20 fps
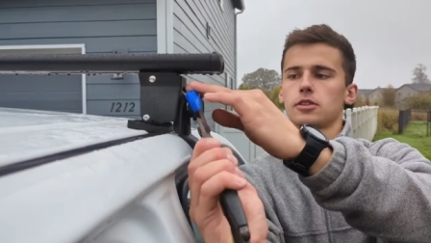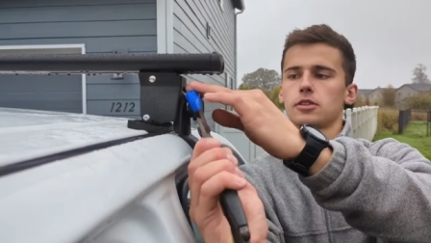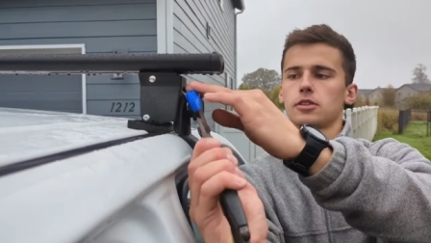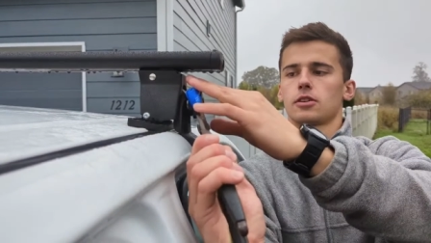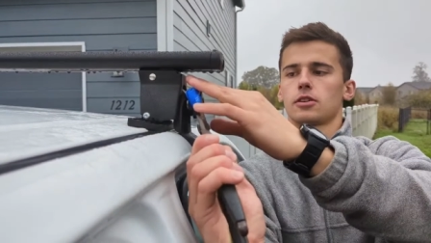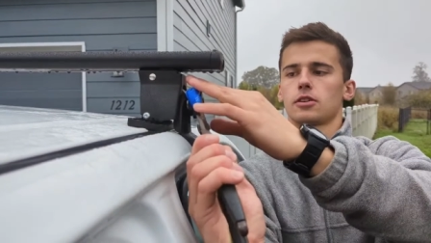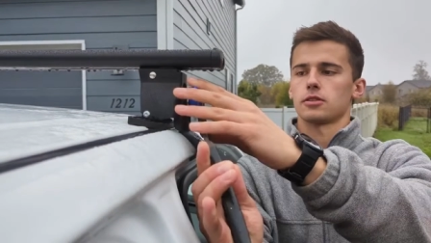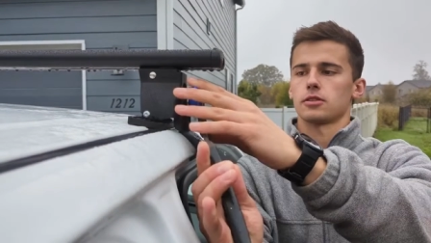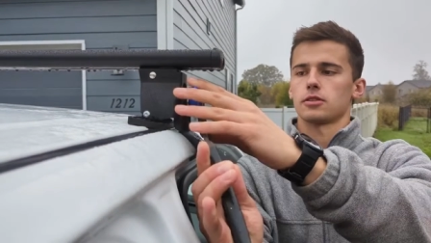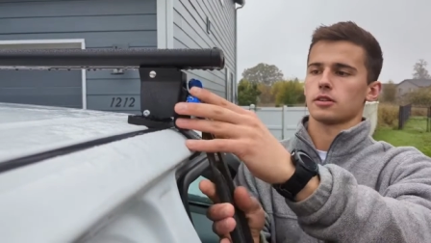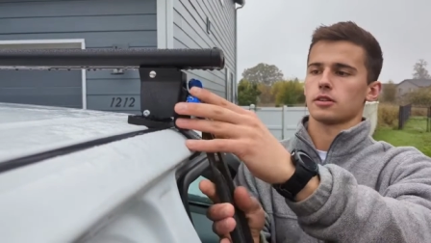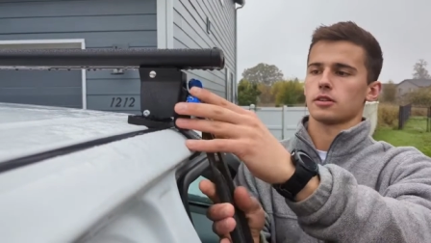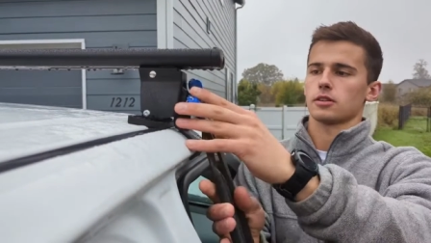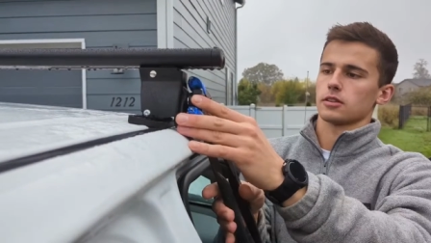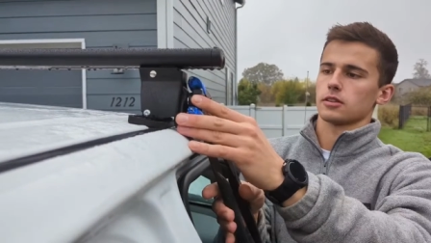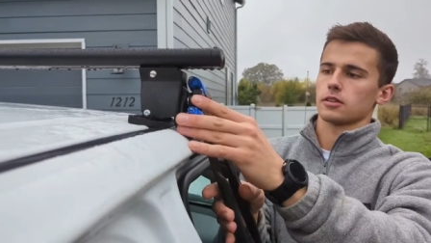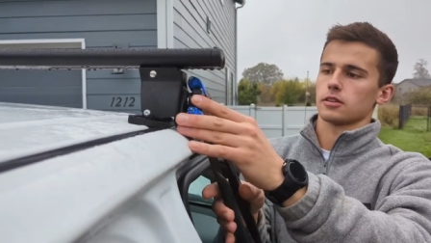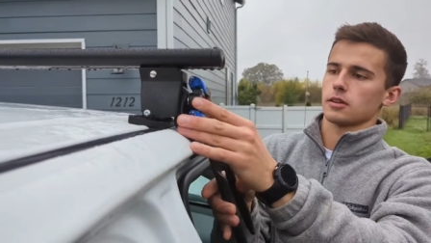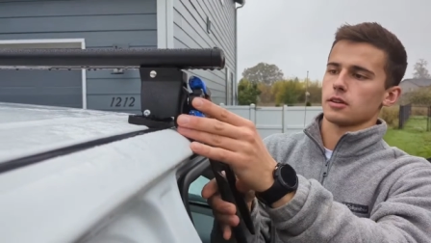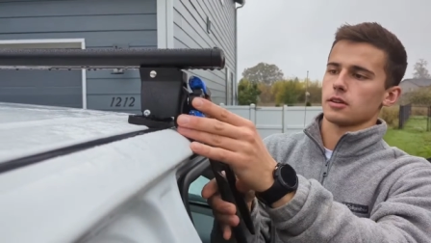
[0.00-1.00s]
just so
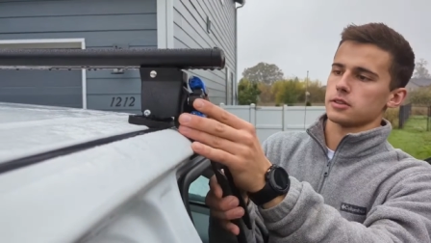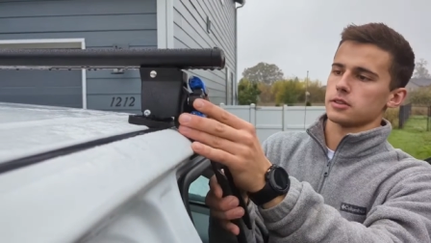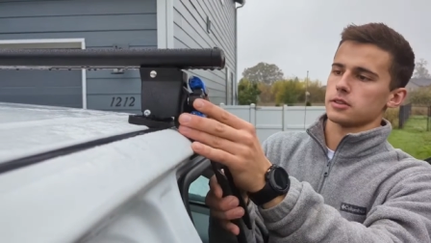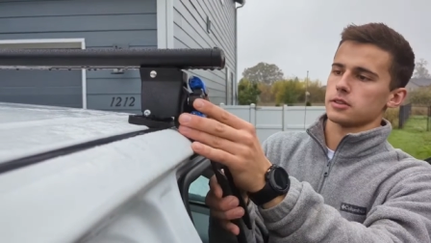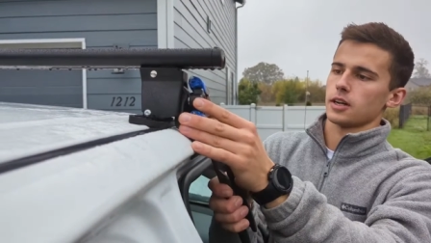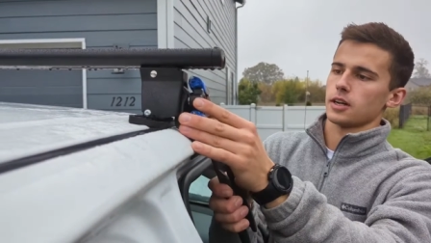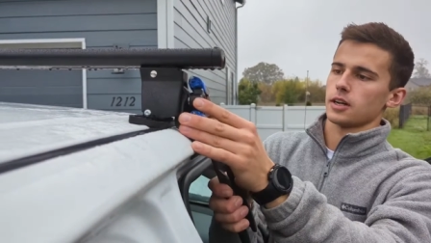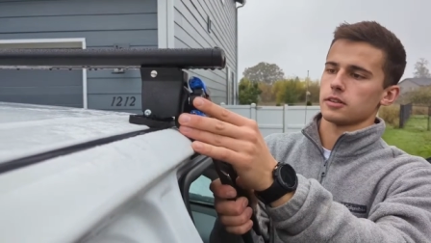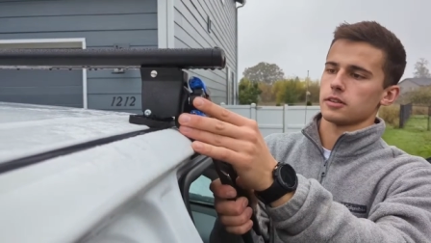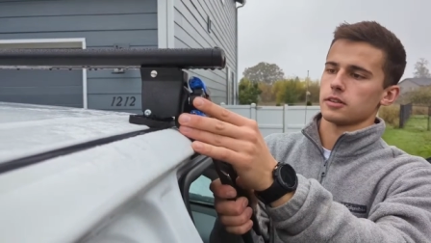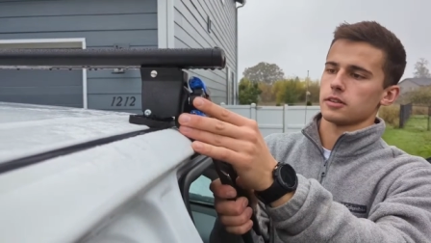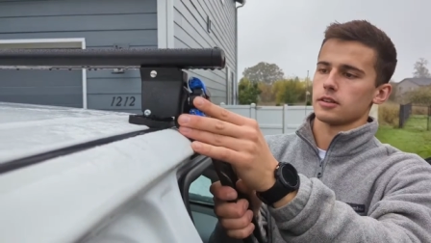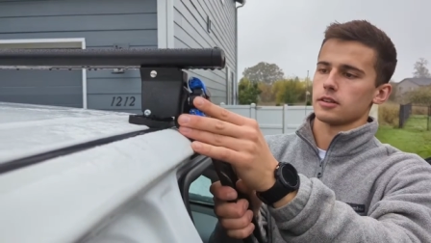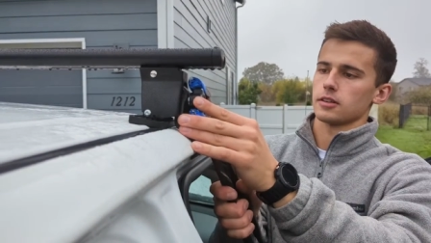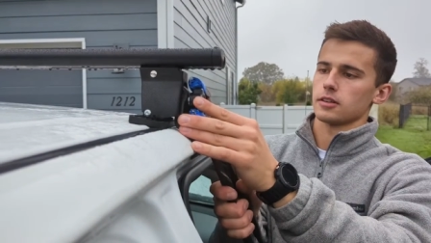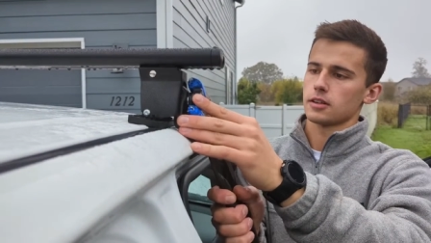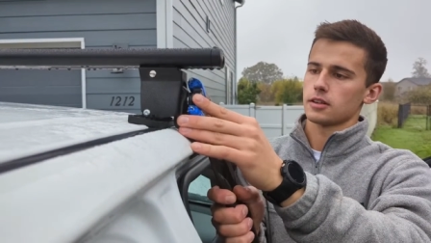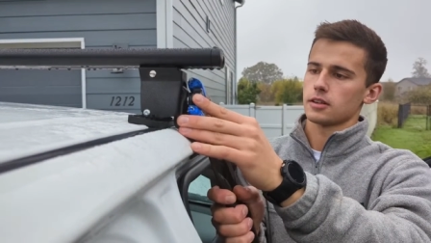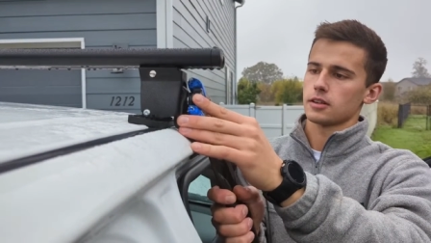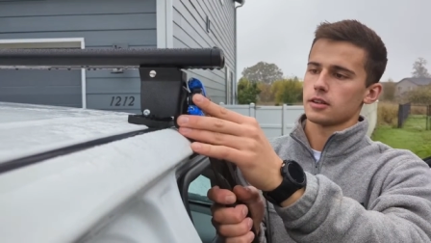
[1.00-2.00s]
it's a little bit tighter
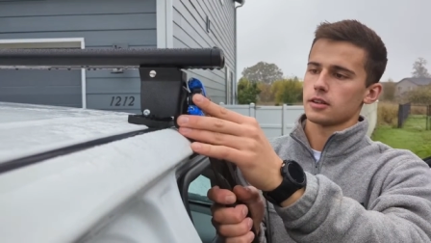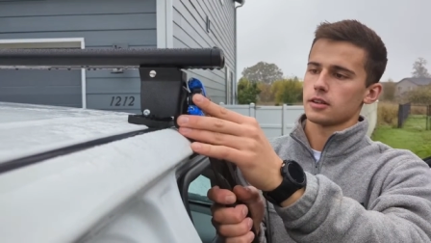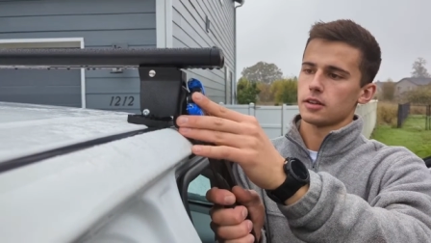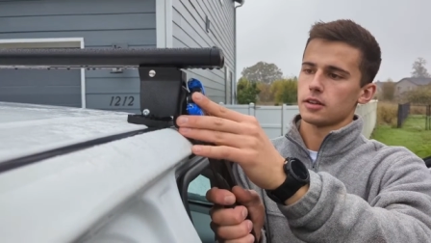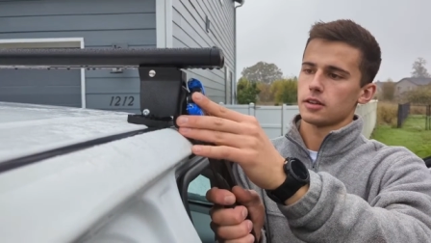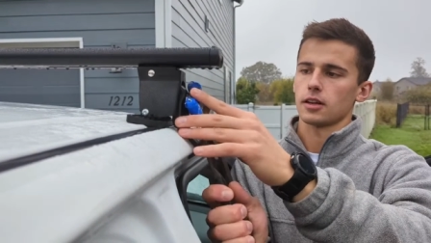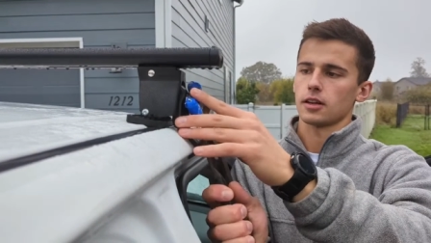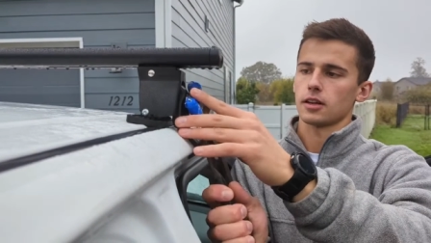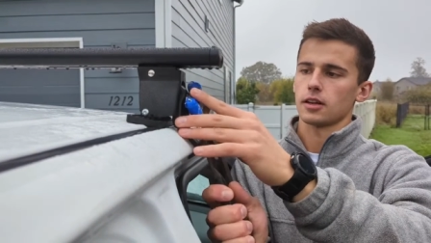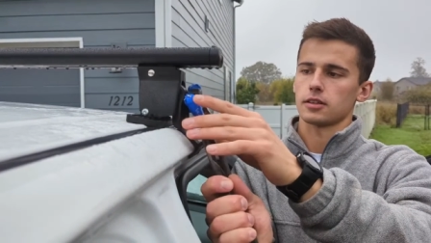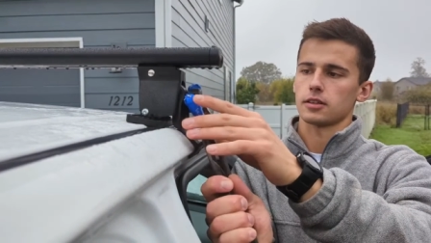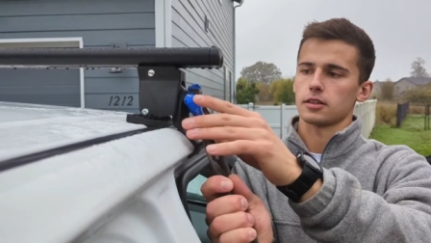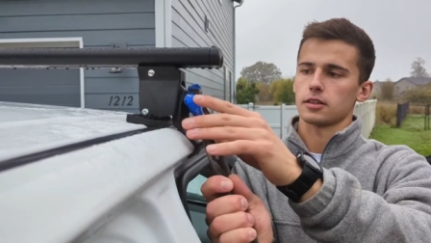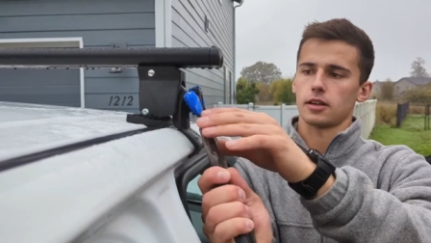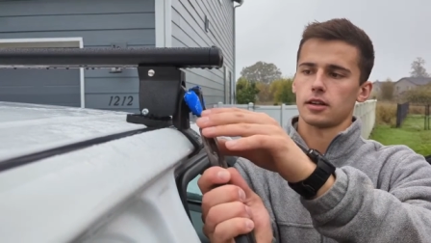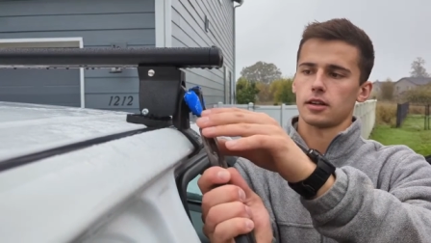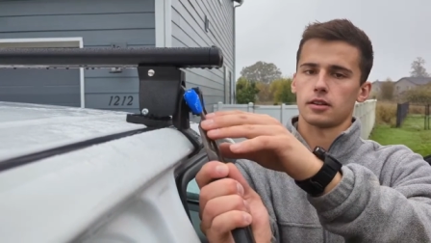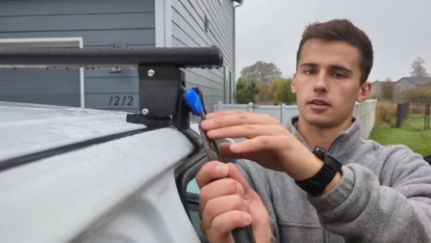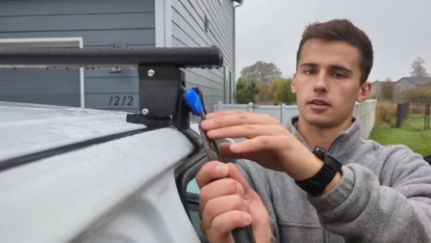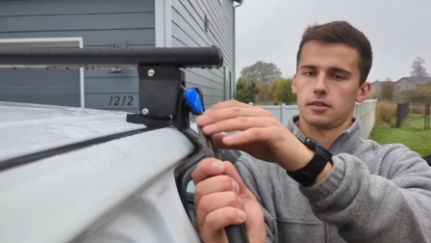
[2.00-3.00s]
than
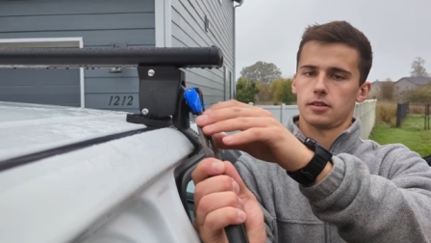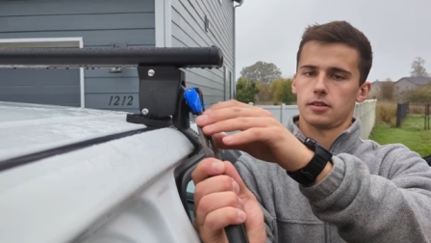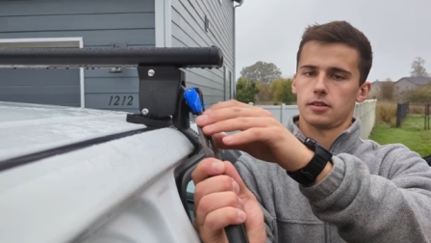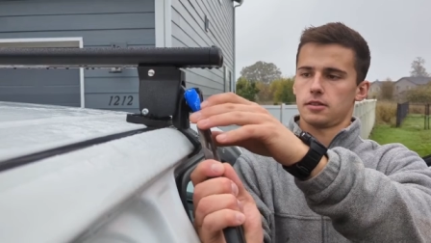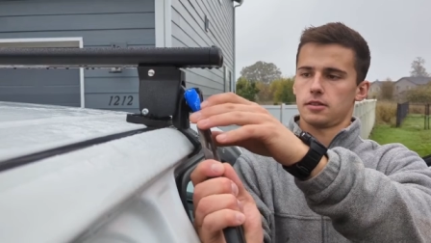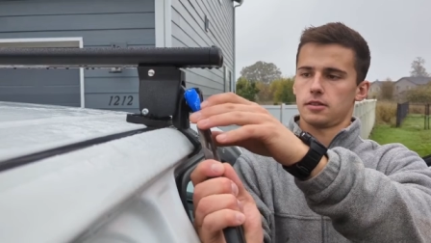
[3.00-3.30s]
hand tight.